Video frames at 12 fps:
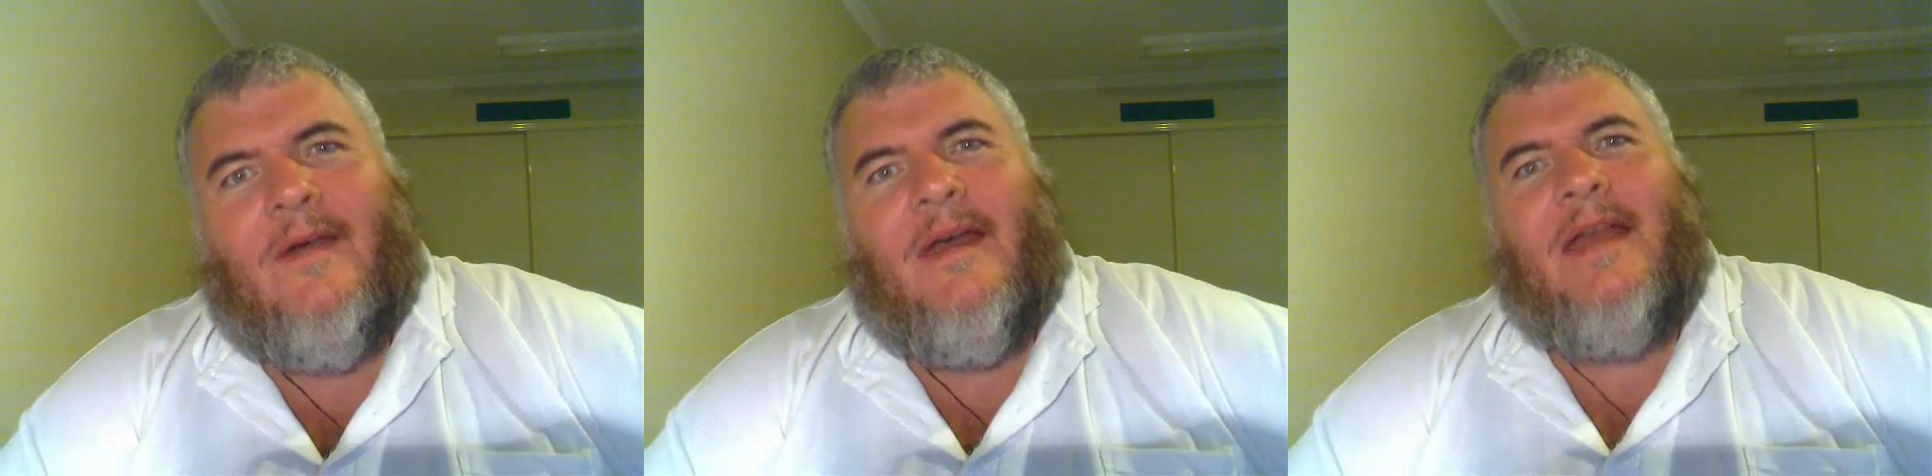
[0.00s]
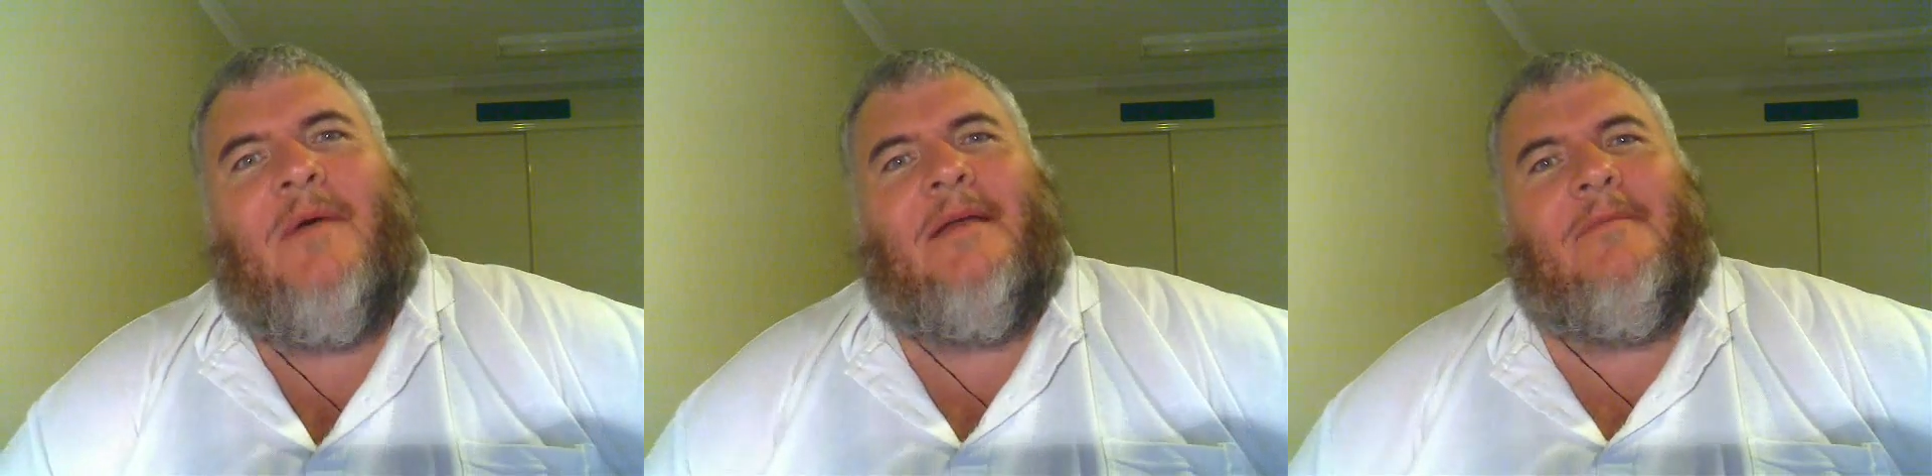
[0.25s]

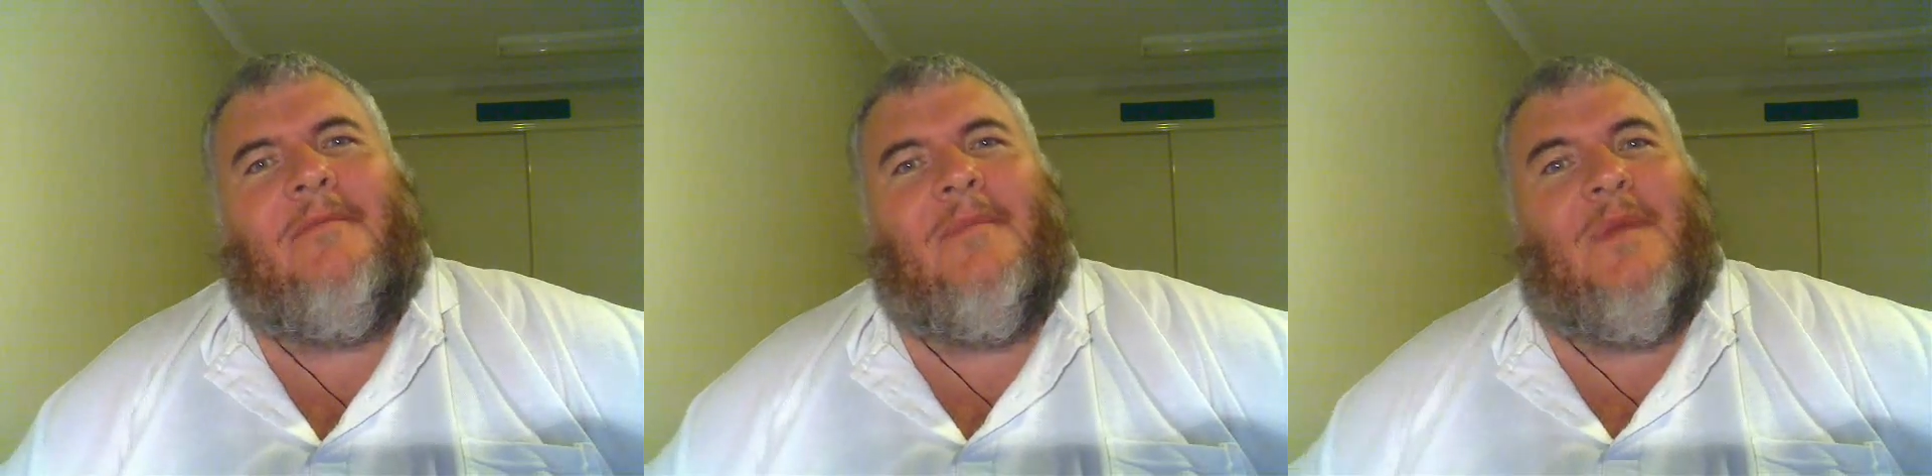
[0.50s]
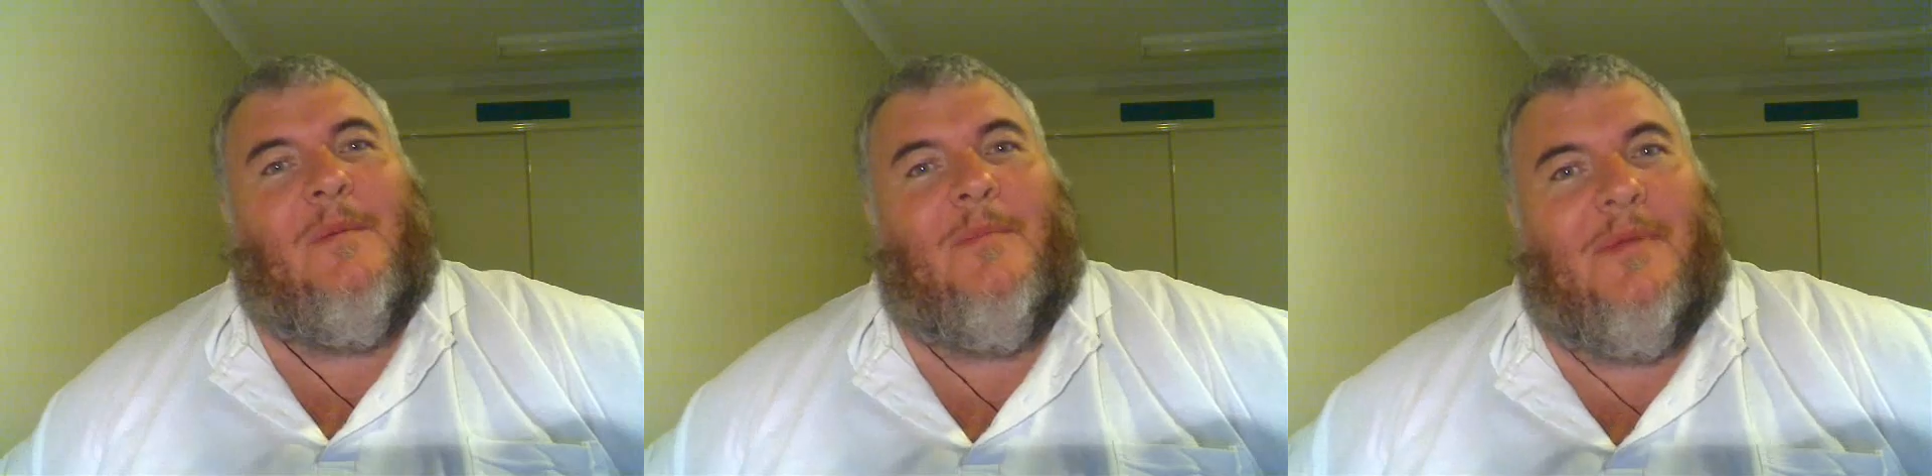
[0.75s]
Anyway,
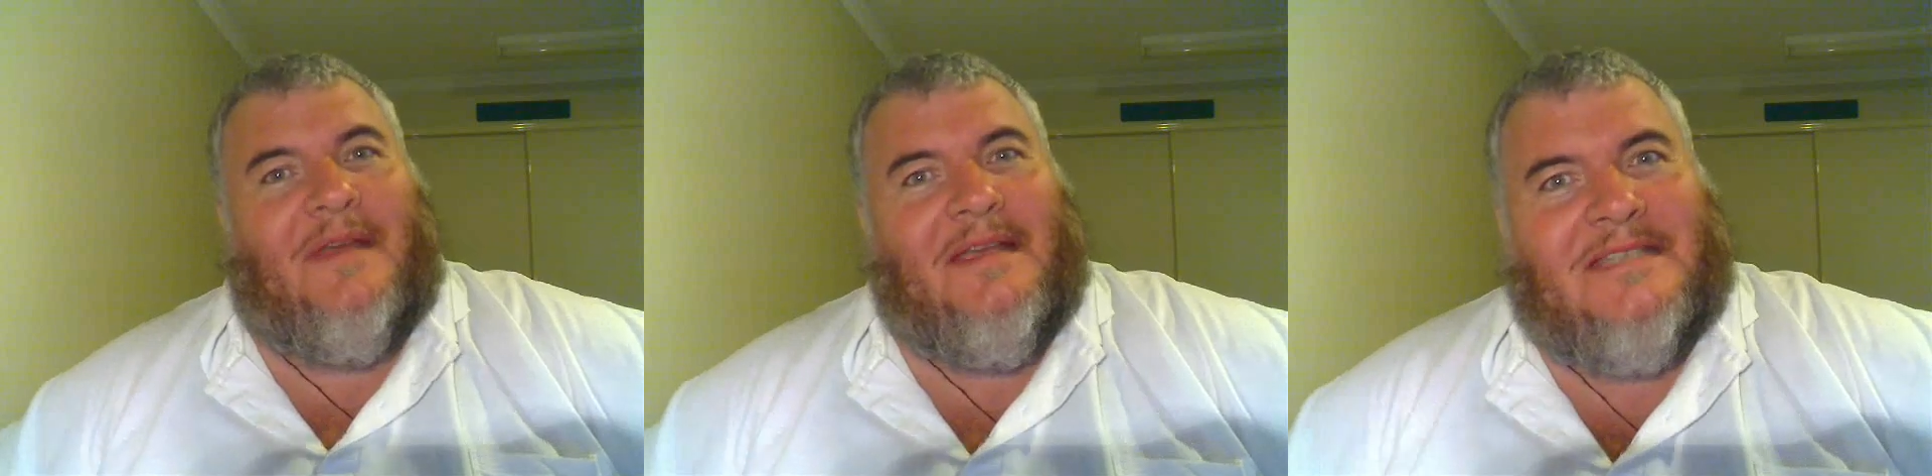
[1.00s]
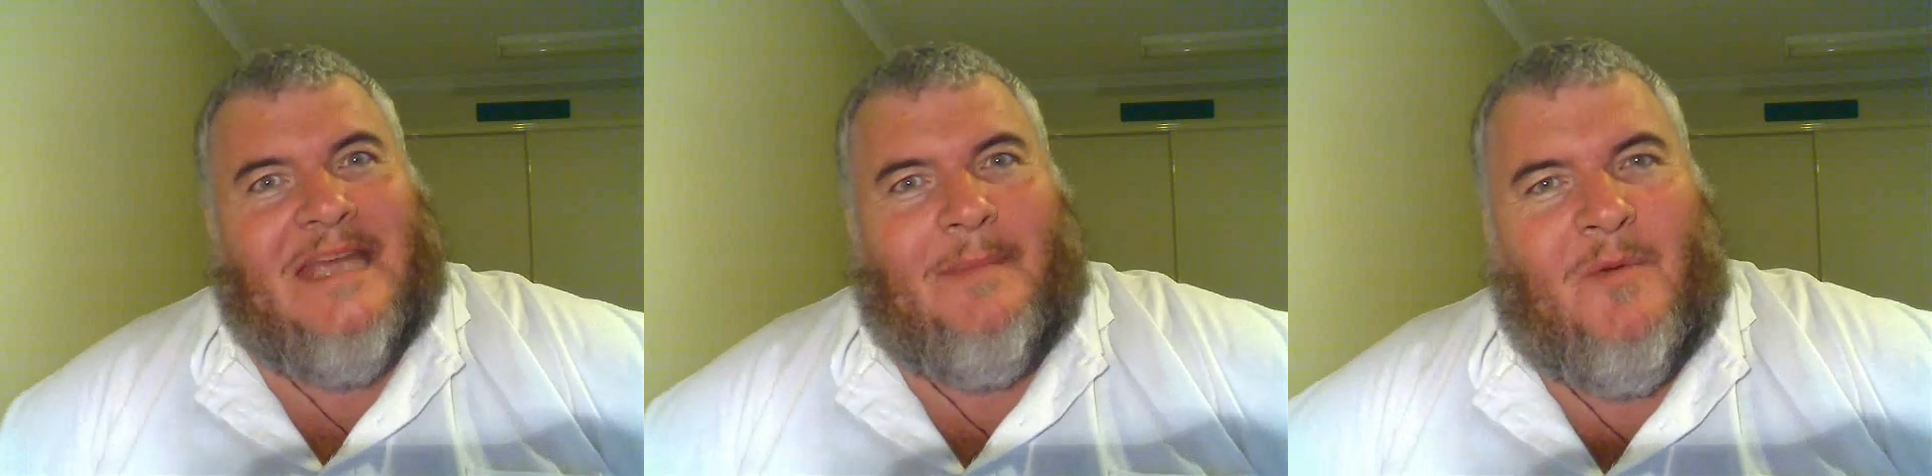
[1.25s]

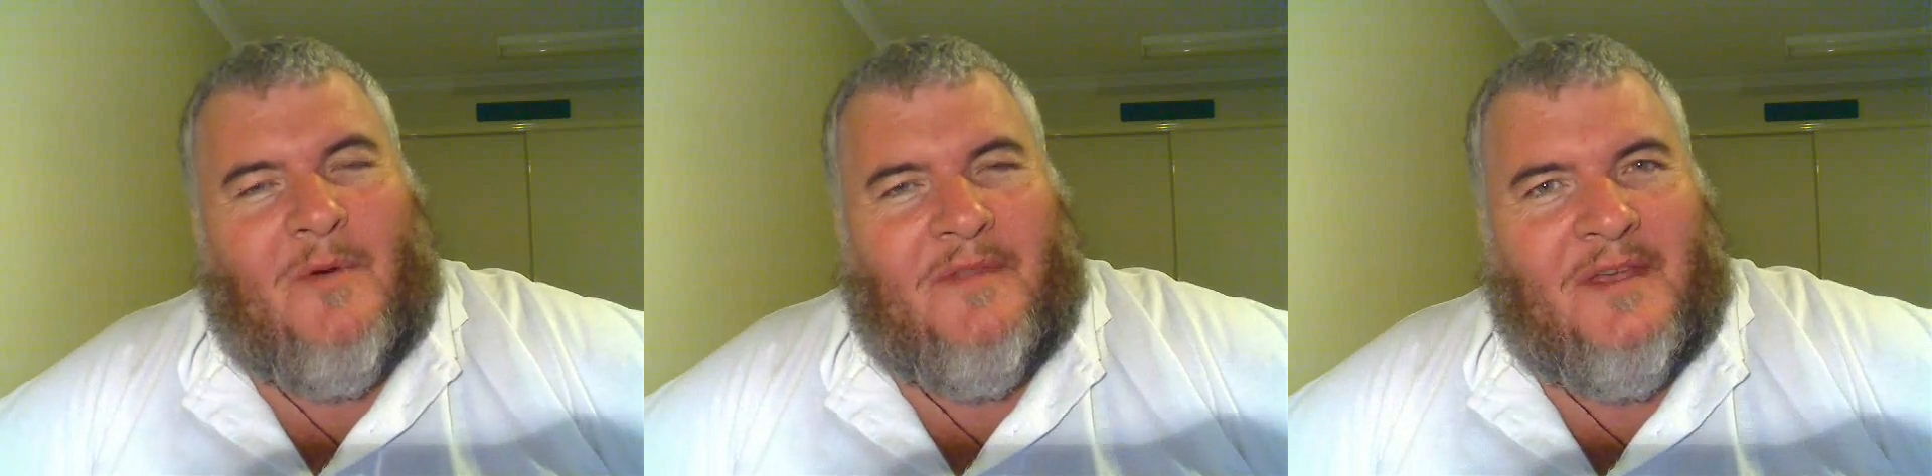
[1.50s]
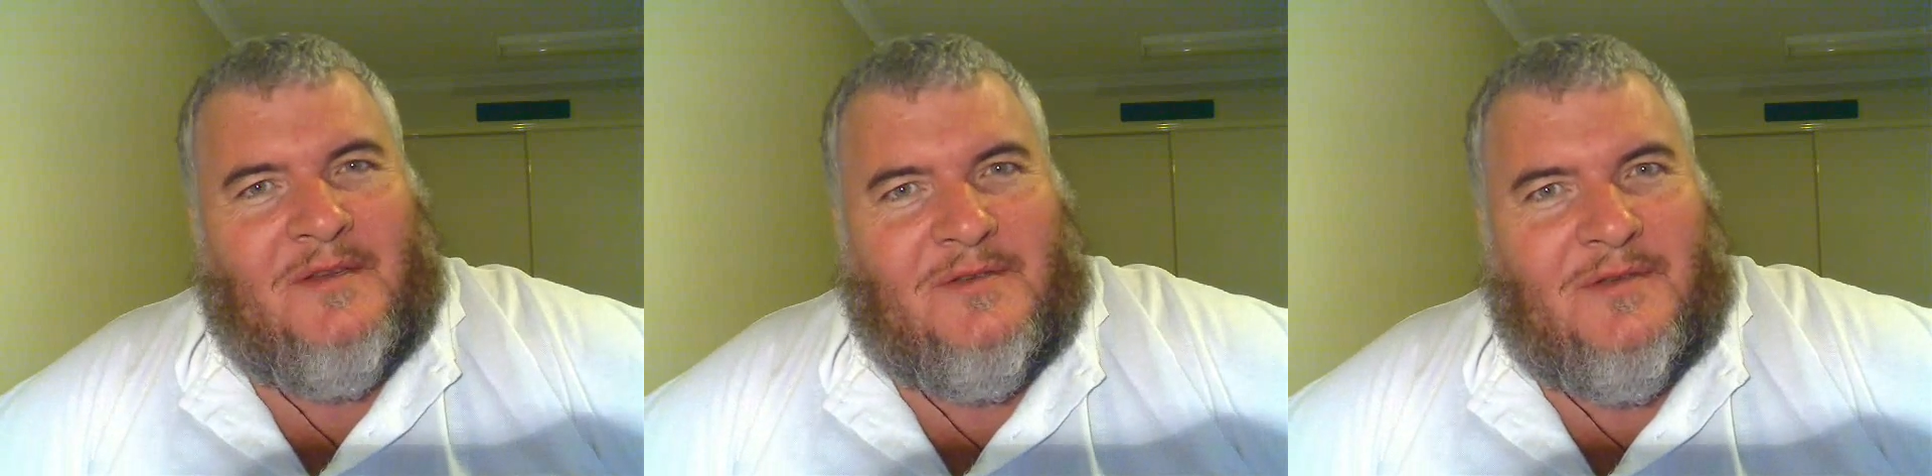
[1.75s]
please tell me
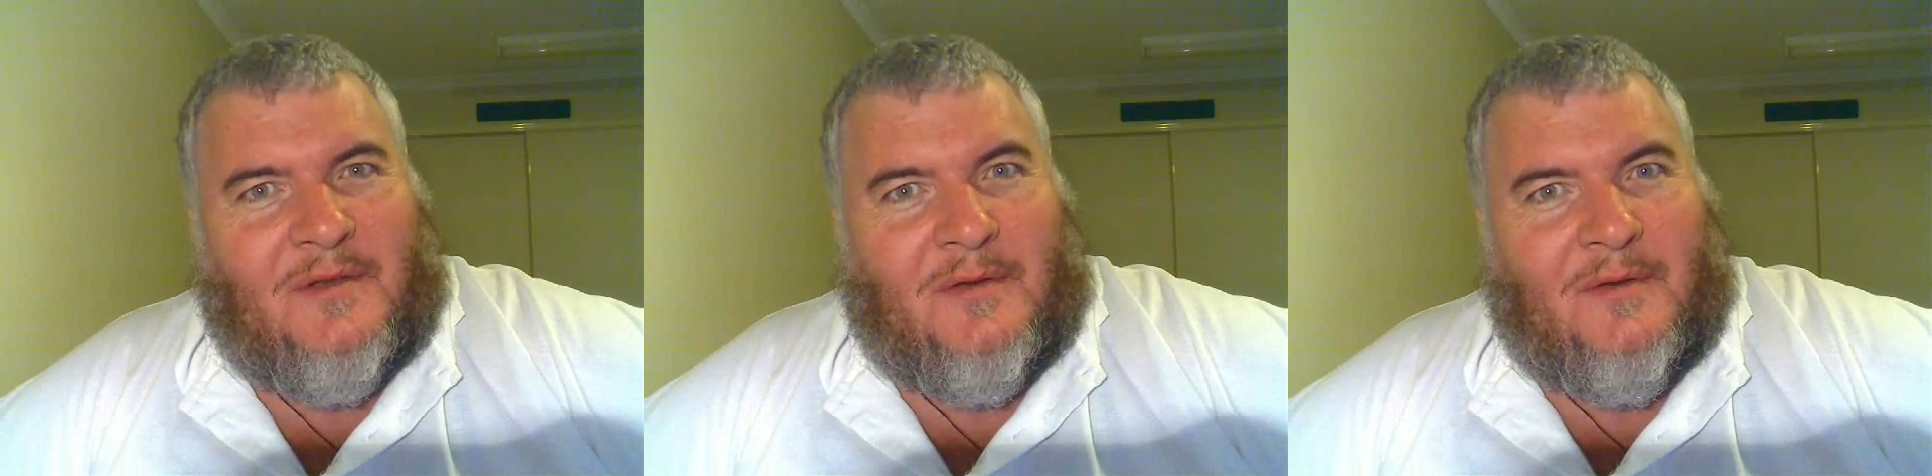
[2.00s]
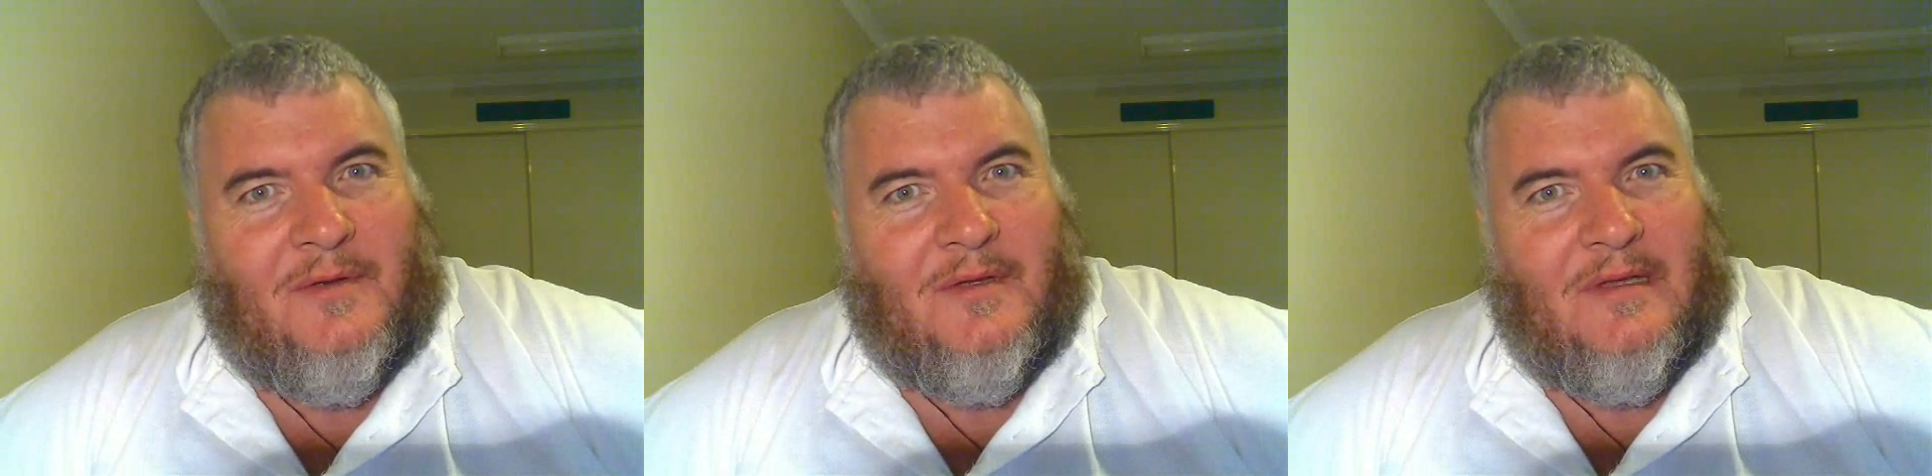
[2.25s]
what they should do.